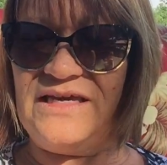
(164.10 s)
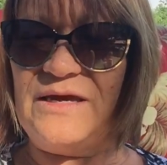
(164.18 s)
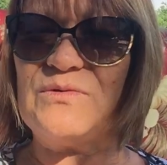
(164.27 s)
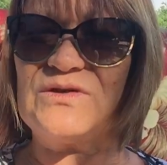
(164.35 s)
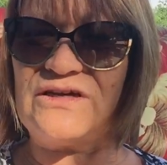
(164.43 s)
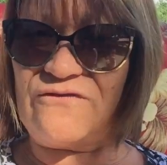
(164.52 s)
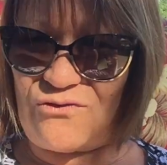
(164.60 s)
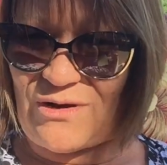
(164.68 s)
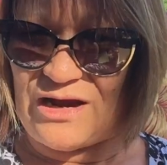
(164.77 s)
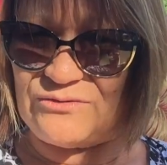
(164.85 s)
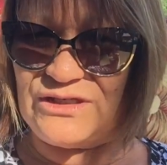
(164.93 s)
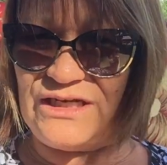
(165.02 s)
keep yourself
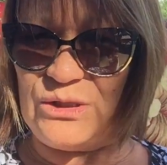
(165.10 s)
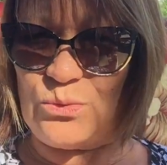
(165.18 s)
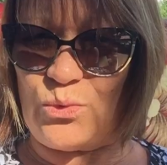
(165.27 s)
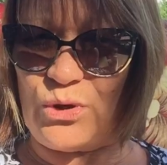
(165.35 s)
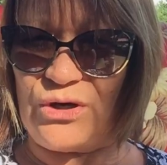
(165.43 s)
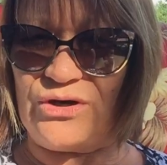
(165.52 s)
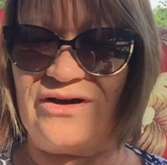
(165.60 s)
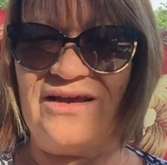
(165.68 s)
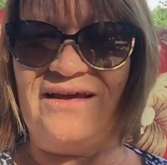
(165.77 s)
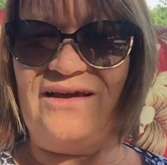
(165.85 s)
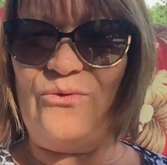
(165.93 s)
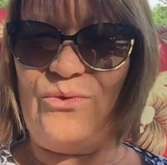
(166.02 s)
grounded in the word.
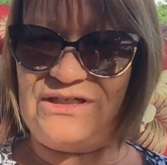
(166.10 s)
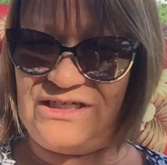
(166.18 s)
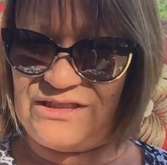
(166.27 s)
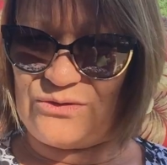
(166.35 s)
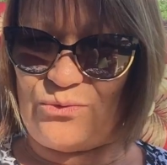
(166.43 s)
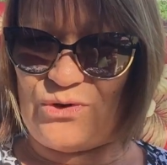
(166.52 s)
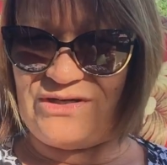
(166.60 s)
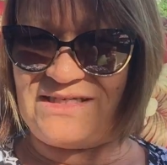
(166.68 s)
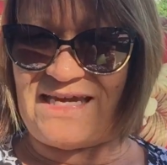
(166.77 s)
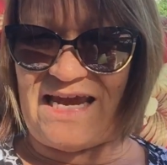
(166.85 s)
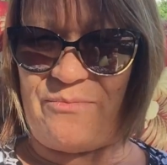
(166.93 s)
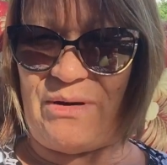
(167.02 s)
What does the word
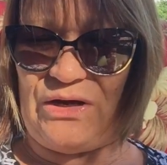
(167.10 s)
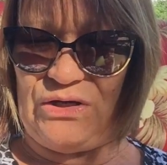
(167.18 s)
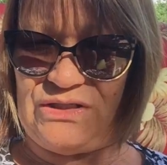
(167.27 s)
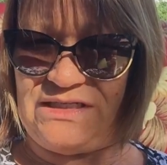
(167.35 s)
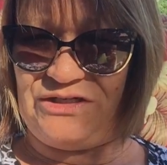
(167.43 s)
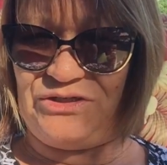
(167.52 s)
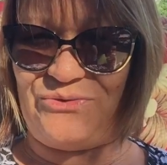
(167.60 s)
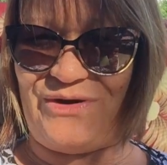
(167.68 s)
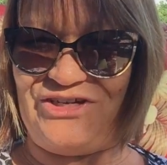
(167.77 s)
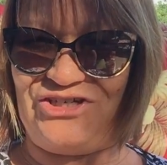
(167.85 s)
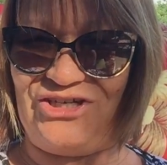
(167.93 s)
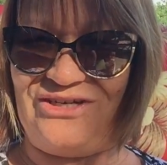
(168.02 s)
say about your
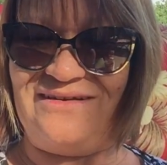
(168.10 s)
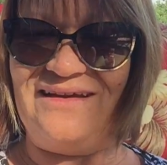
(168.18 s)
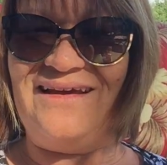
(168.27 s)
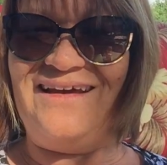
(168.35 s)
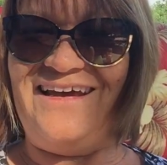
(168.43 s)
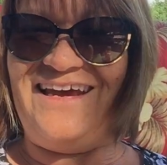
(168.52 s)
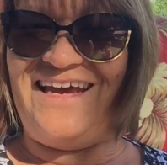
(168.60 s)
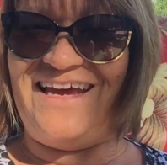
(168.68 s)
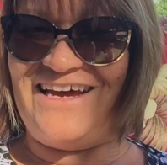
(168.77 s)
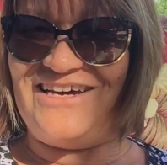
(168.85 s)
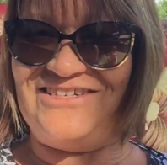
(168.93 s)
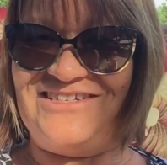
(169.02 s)
situation?
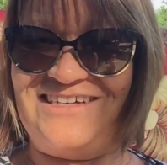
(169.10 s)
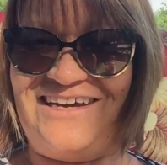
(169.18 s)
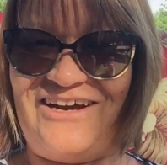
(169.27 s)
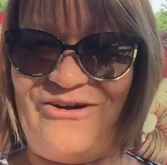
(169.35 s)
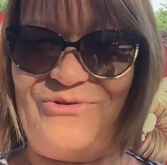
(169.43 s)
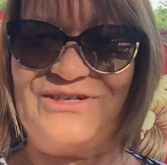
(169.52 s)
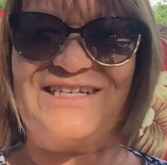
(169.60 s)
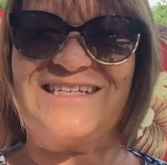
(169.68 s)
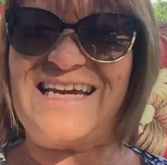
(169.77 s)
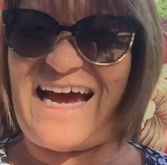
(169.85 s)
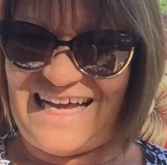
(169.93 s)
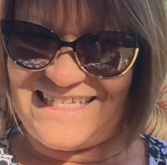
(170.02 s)
And what does
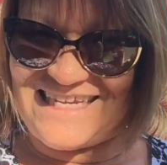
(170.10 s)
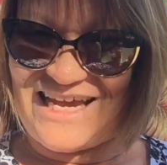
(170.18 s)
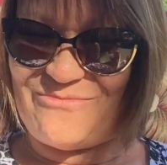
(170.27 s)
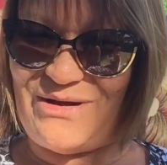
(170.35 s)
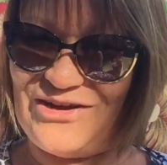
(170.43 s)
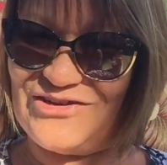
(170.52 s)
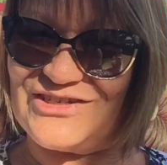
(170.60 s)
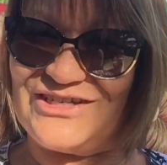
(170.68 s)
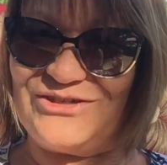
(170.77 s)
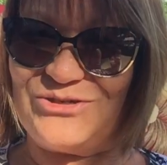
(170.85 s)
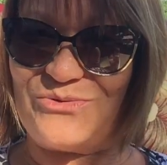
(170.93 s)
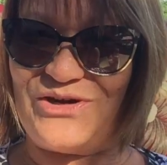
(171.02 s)
God say about your
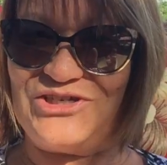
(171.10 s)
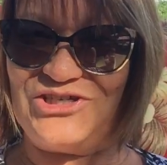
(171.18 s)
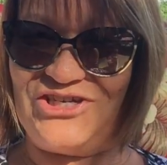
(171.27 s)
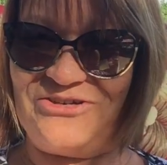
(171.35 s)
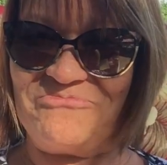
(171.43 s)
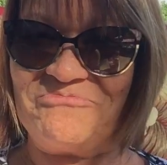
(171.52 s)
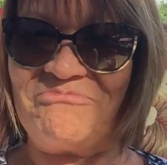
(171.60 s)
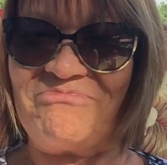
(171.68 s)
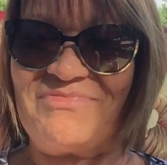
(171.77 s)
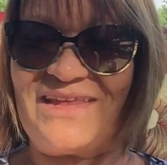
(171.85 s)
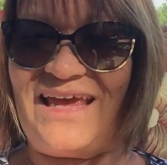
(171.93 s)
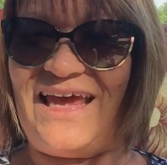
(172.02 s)
situation?
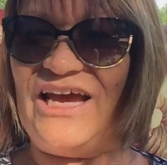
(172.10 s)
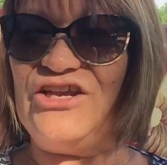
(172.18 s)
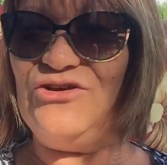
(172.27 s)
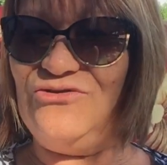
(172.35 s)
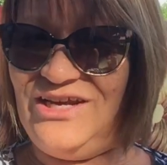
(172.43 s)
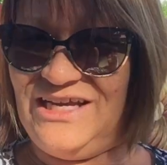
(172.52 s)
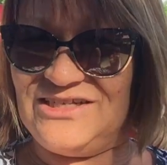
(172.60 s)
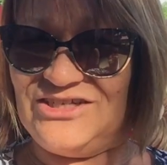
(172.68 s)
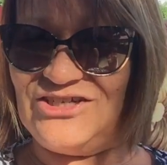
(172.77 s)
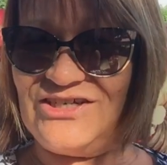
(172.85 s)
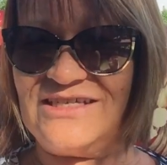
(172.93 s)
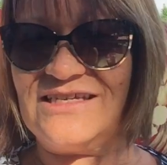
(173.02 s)
And you need to
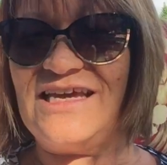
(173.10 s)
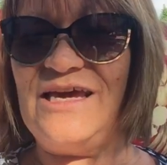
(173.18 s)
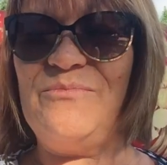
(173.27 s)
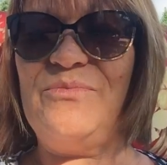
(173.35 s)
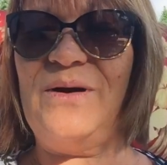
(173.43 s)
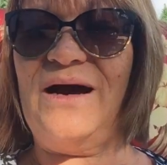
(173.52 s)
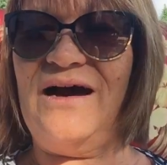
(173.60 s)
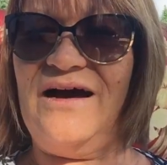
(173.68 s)
just keep